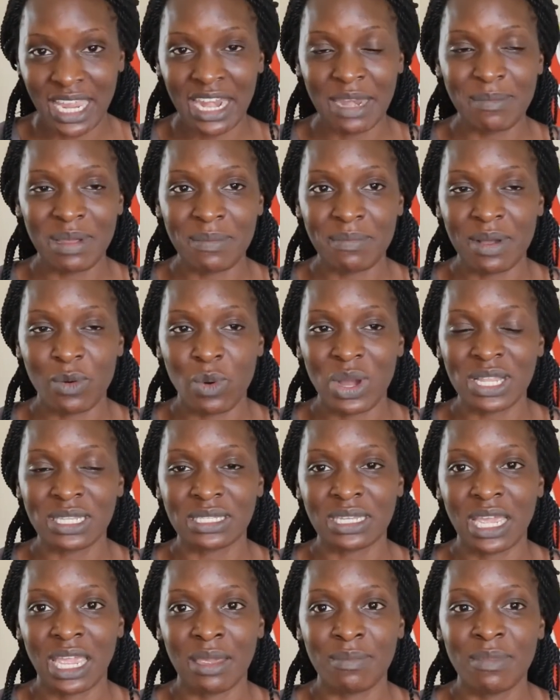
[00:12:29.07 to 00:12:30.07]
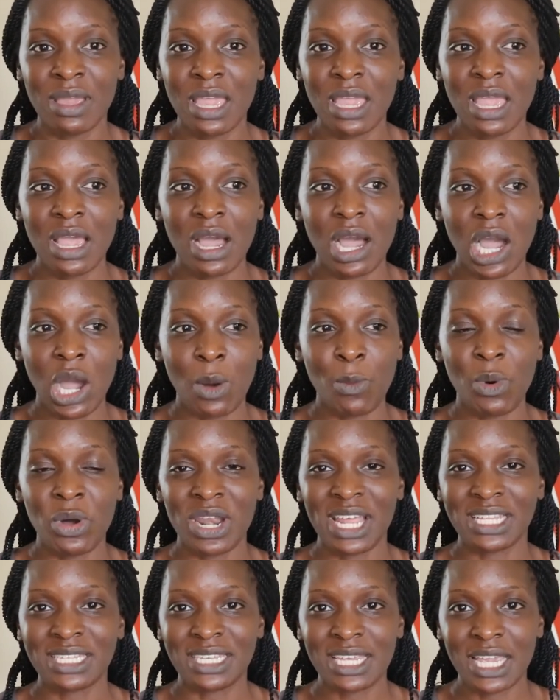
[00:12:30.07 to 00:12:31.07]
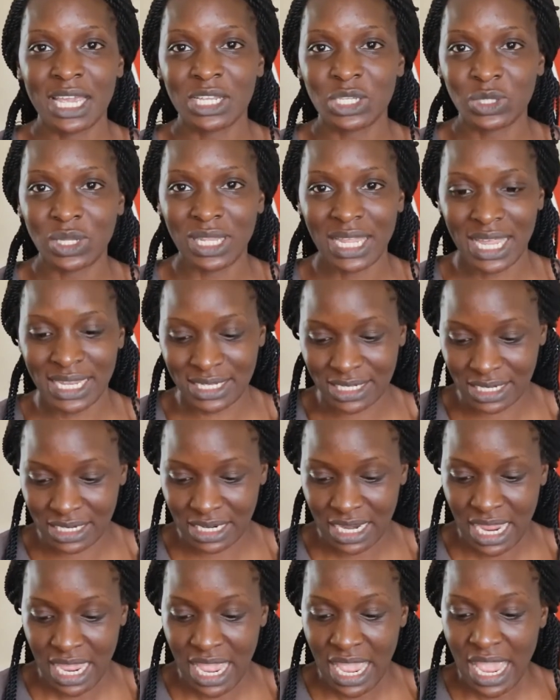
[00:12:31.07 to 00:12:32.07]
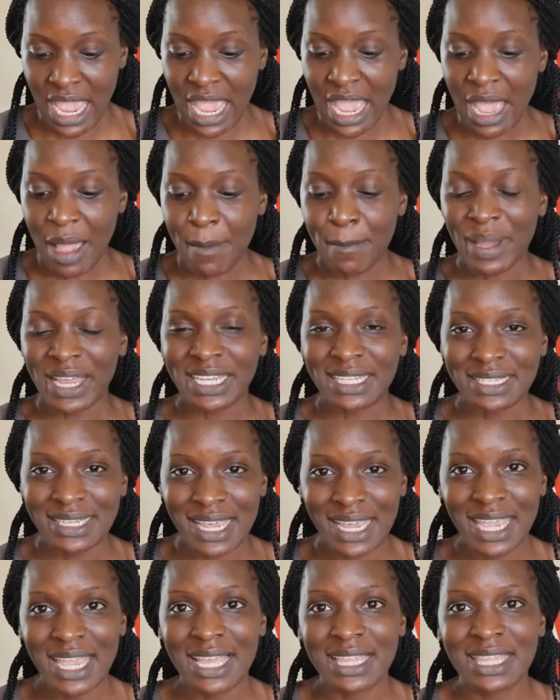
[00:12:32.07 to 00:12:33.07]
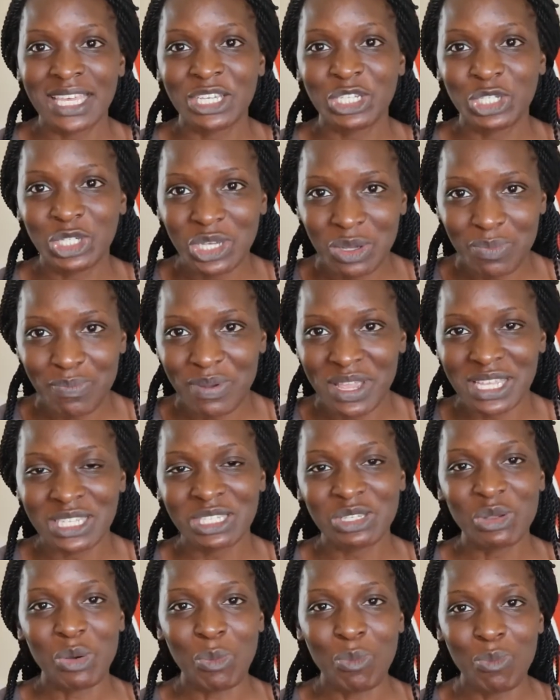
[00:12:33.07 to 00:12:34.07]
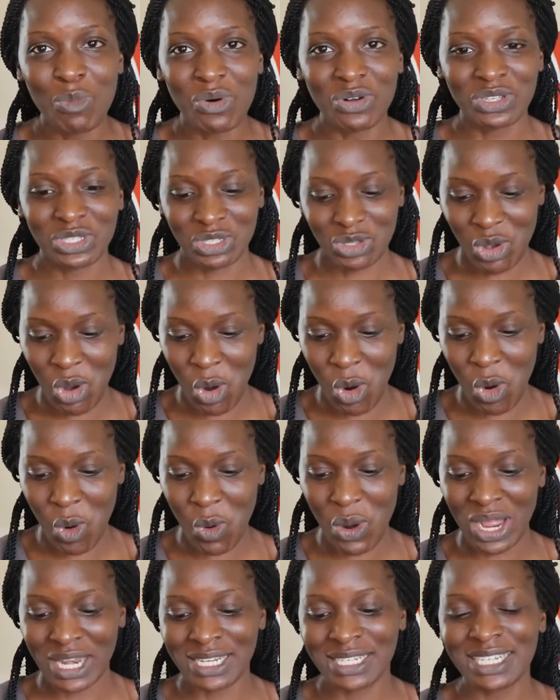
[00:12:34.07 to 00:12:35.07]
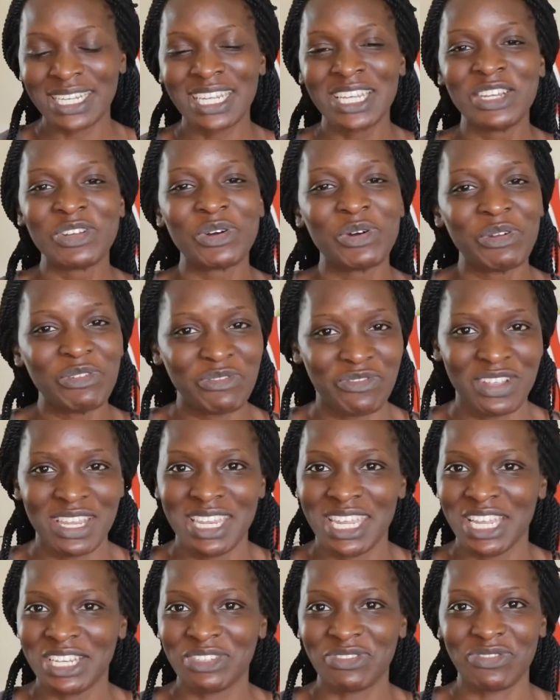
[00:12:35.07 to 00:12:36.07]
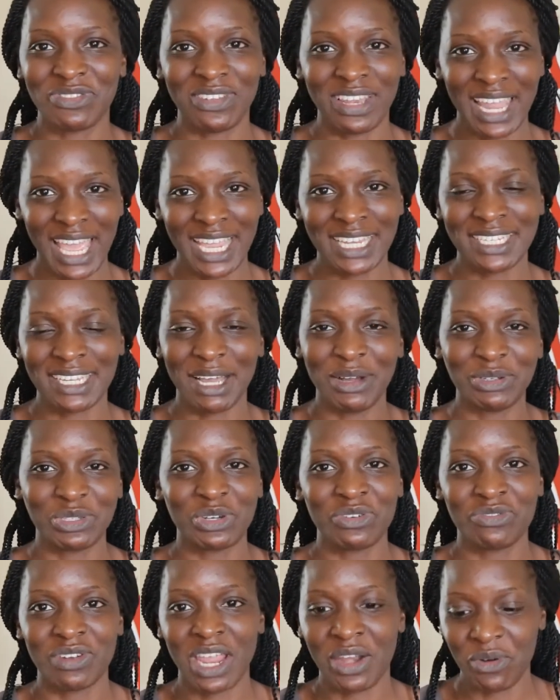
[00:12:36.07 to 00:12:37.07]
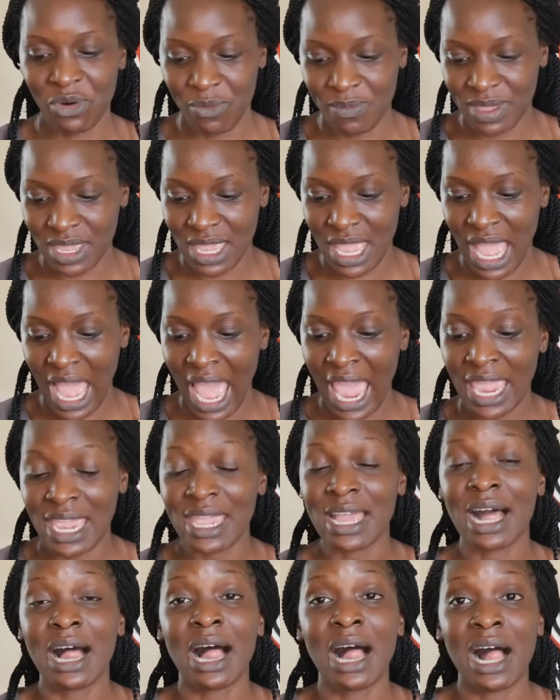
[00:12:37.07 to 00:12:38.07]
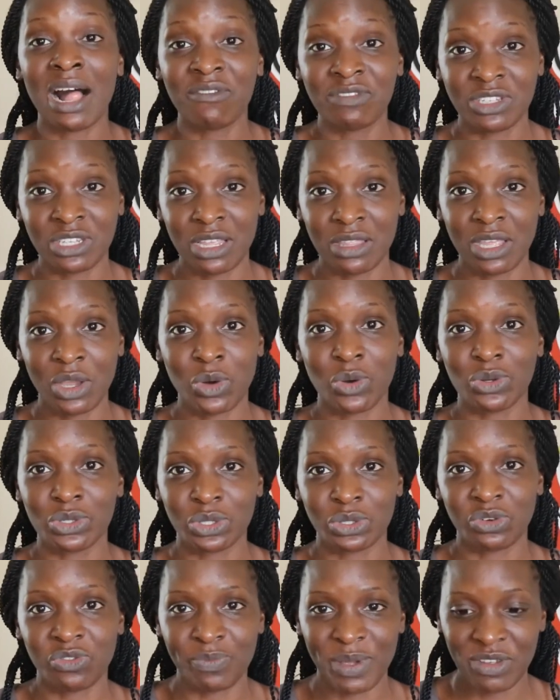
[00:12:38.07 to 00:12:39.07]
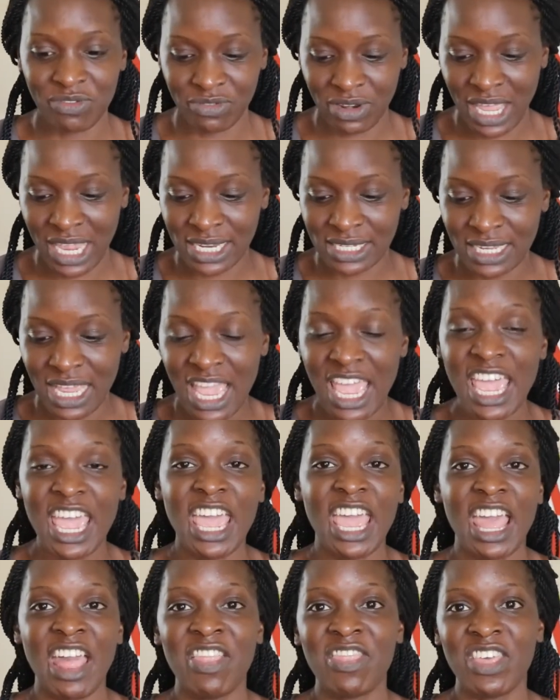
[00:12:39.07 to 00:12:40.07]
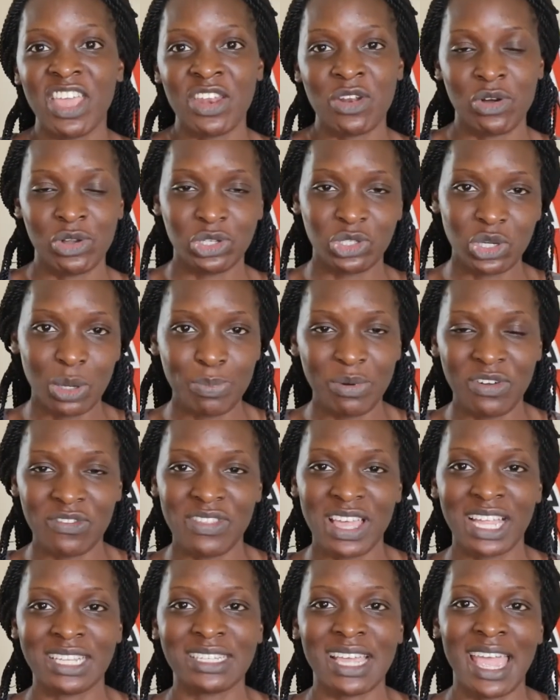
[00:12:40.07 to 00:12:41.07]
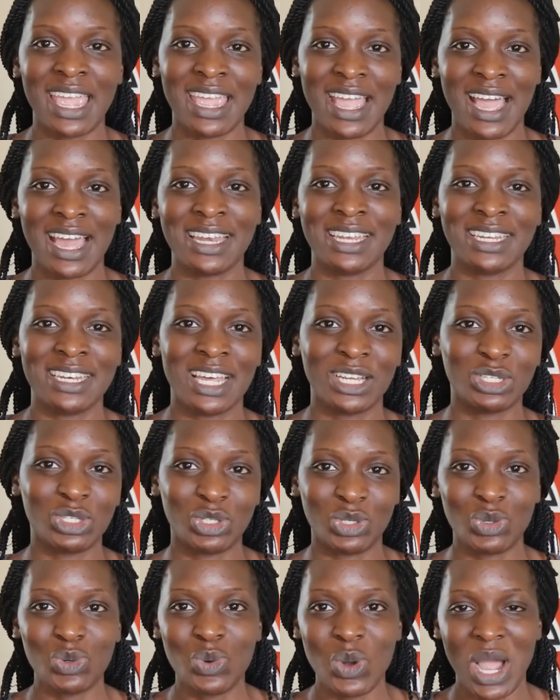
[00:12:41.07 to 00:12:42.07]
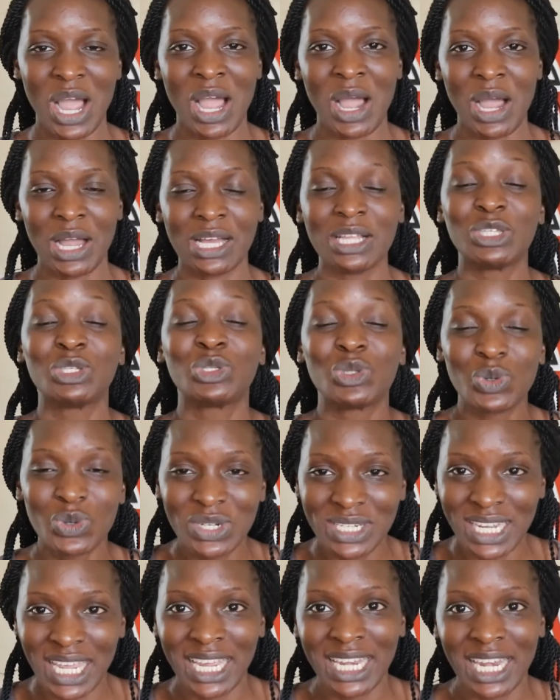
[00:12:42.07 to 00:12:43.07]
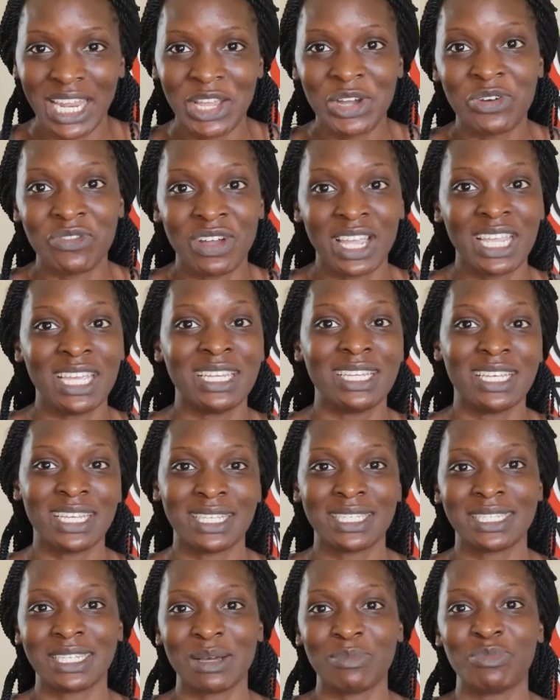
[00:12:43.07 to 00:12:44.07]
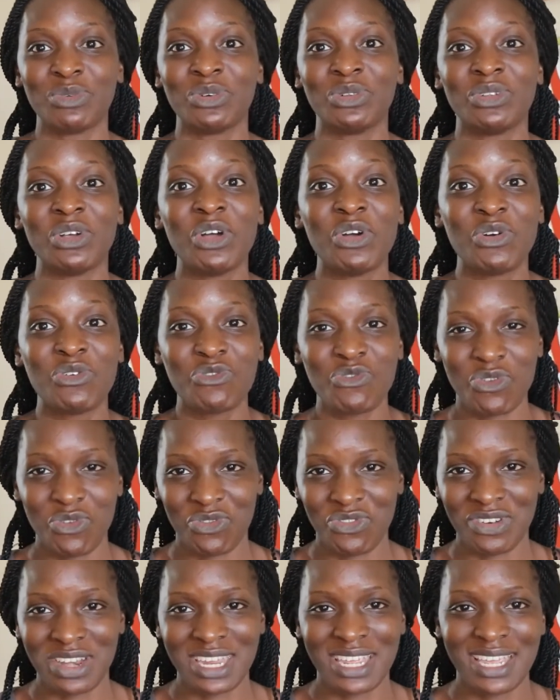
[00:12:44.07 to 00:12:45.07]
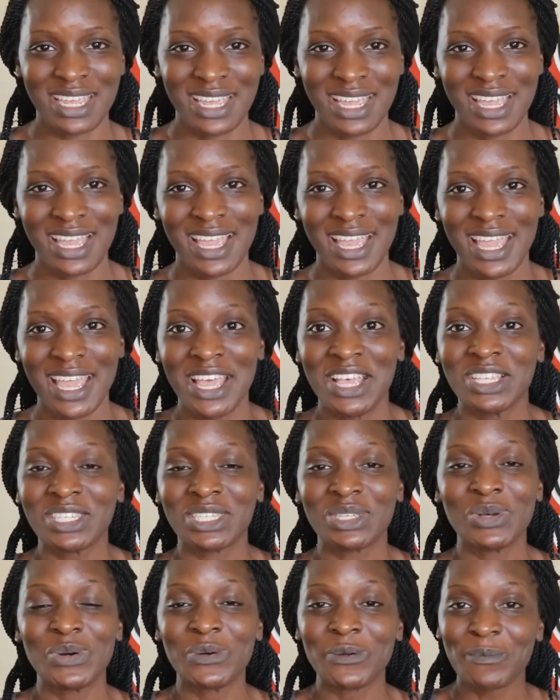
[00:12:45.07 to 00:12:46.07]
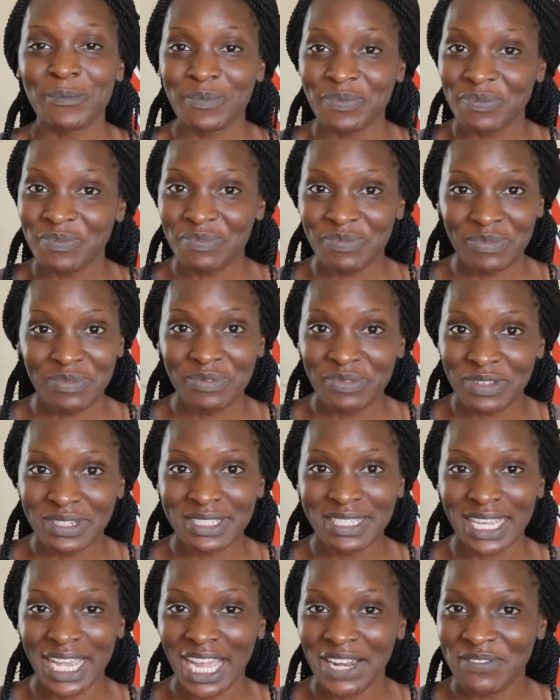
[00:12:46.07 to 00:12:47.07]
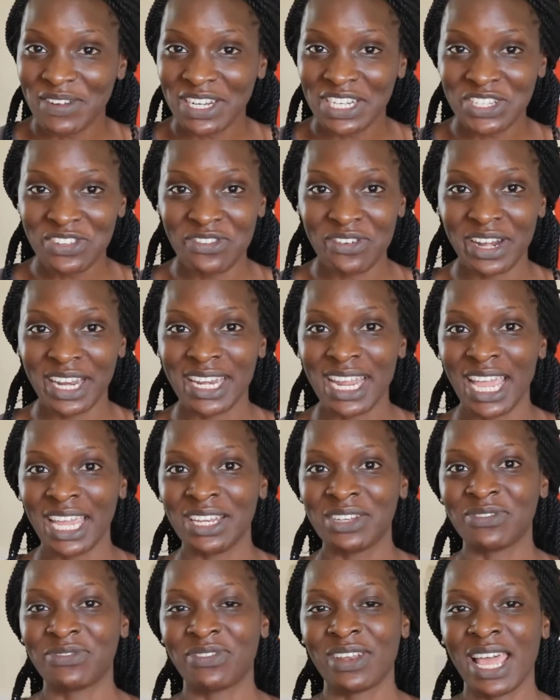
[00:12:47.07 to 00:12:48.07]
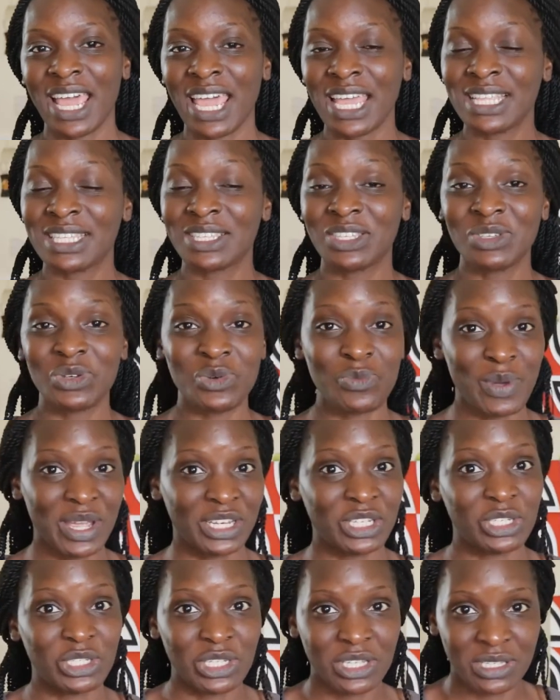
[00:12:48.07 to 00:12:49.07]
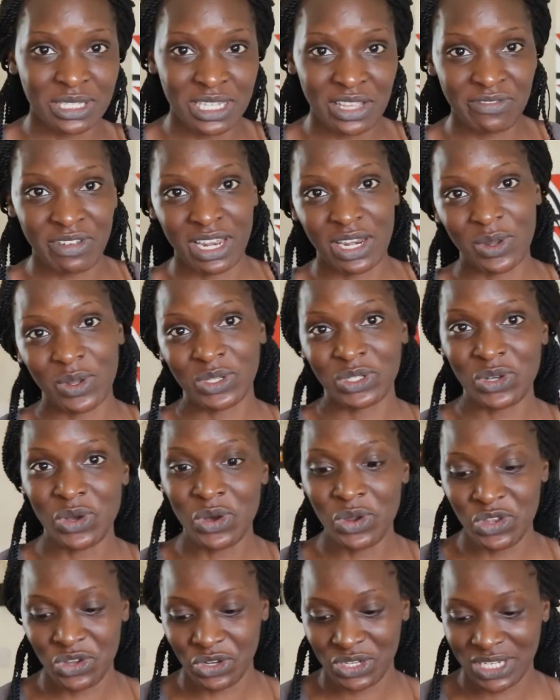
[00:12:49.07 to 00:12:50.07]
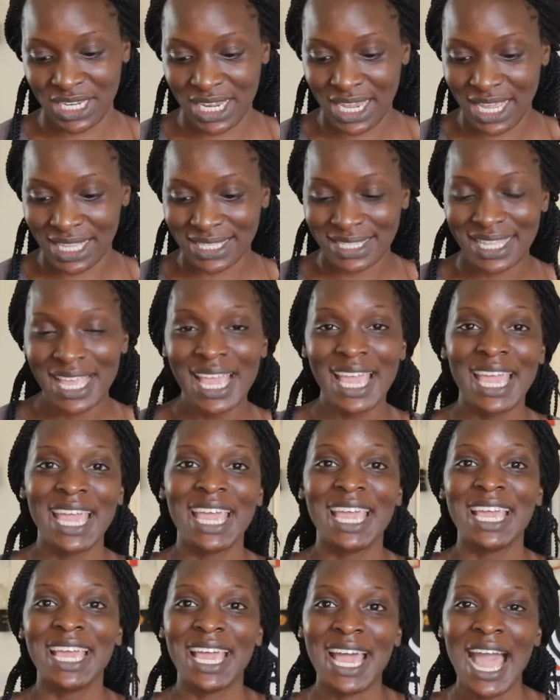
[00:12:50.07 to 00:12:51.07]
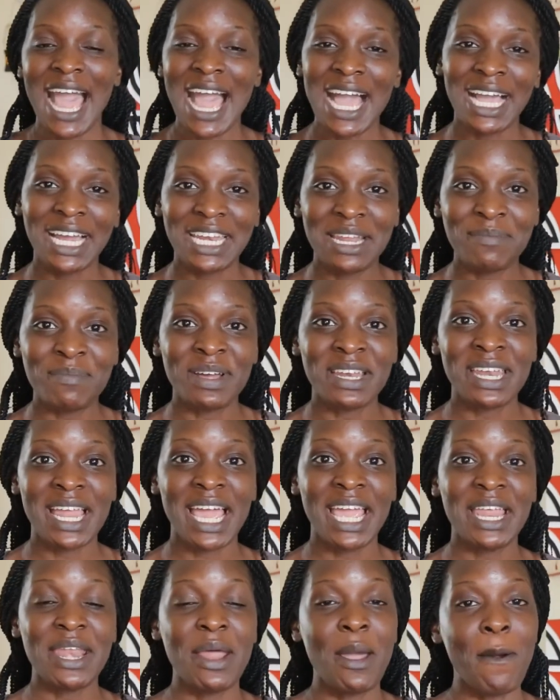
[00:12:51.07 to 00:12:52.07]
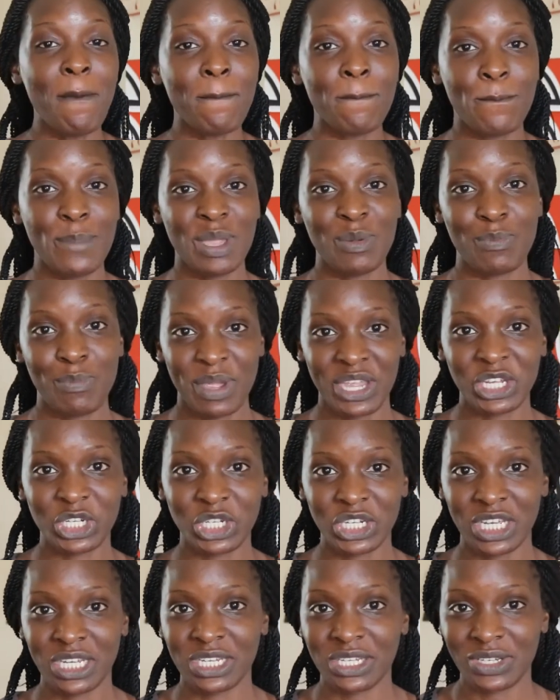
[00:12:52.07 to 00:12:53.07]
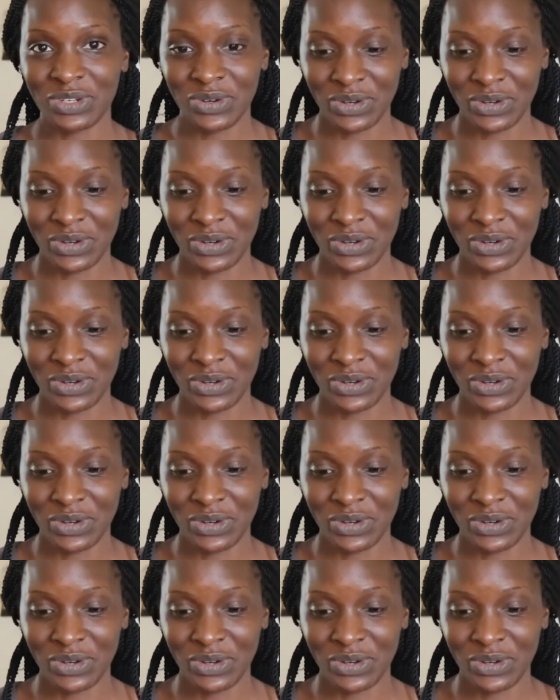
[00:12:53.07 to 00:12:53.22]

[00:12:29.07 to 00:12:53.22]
I remember one time on a ticket to London, by taking the cheapest, most awkward, inconvenient flight out of Nairobi, I halved the cost of my flight. And then on top of that, I added a two-day layover in Istanbul for free. So take advantage of red-eye flights. You might save a lot on your tickets. Hack number 9, be patient.